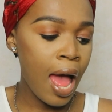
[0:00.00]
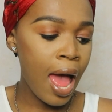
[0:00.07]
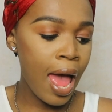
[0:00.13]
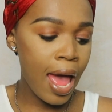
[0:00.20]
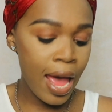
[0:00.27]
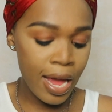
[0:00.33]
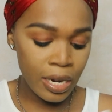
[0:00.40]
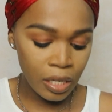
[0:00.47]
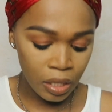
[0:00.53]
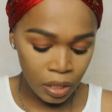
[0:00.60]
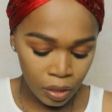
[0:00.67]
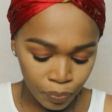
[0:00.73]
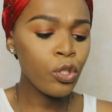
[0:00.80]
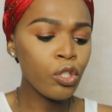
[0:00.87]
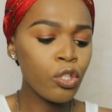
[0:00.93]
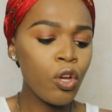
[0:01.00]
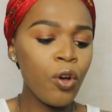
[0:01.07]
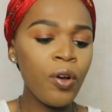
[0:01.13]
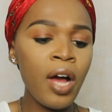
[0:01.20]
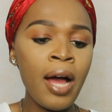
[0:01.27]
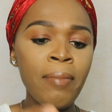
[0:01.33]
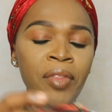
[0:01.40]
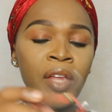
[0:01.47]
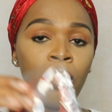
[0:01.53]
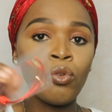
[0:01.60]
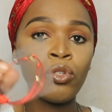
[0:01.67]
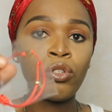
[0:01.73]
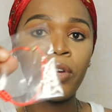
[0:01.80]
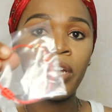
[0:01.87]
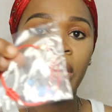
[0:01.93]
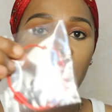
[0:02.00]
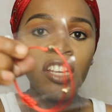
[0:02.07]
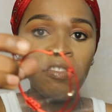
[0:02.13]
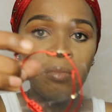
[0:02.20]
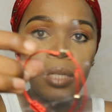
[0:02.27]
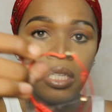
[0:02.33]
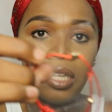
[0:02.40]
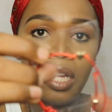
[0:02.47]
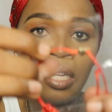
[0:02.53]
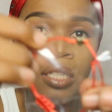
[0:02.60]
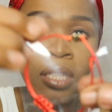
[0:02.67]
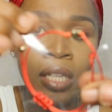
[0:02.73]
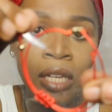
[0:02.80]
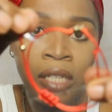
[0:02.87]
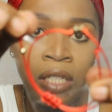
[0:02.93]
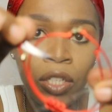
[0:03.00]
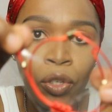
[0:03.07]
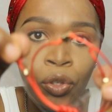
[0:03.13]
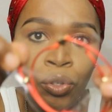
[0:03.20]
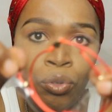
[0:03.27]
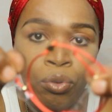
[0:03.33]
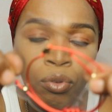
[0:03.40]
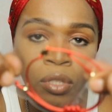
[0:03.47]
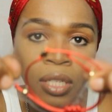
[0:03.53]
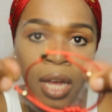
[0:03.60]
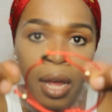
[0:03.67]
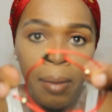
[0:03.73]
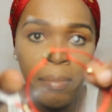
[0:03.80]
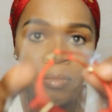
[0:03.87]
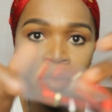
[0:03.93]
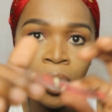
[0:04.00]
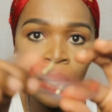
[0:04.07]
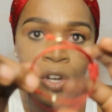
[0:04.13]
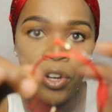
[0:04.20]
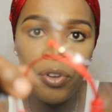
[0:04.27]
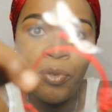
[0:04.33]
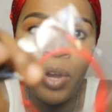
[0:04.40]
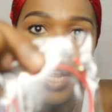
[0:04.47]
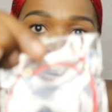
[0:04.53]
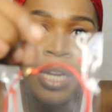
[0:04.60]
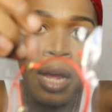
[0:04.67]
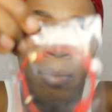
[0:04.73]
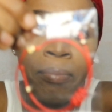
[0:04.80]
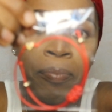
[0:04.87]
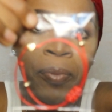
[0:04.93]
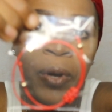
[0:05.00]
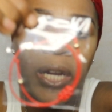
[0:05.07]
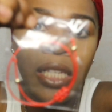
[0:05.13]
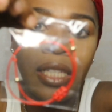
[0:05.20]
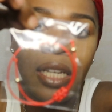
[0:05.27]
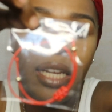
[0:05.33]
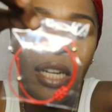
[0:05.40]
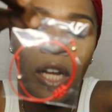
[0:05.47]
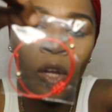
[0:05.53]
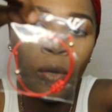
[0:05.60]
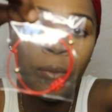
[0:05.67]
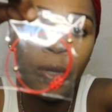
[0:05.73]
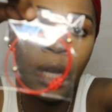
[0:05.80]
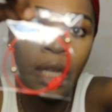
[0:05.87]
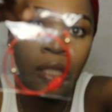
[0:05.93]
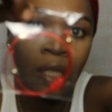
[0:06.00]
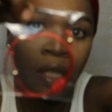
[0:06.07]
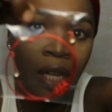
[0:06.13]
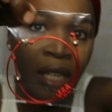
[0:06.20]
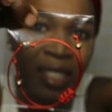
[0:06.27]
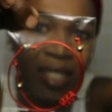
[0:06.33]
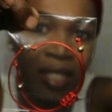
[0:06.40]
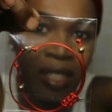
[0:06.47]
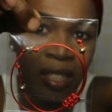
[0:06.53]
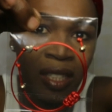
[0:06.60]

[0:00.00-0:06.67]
And also they also gave me this cute red bracelet. I hope you guys can actually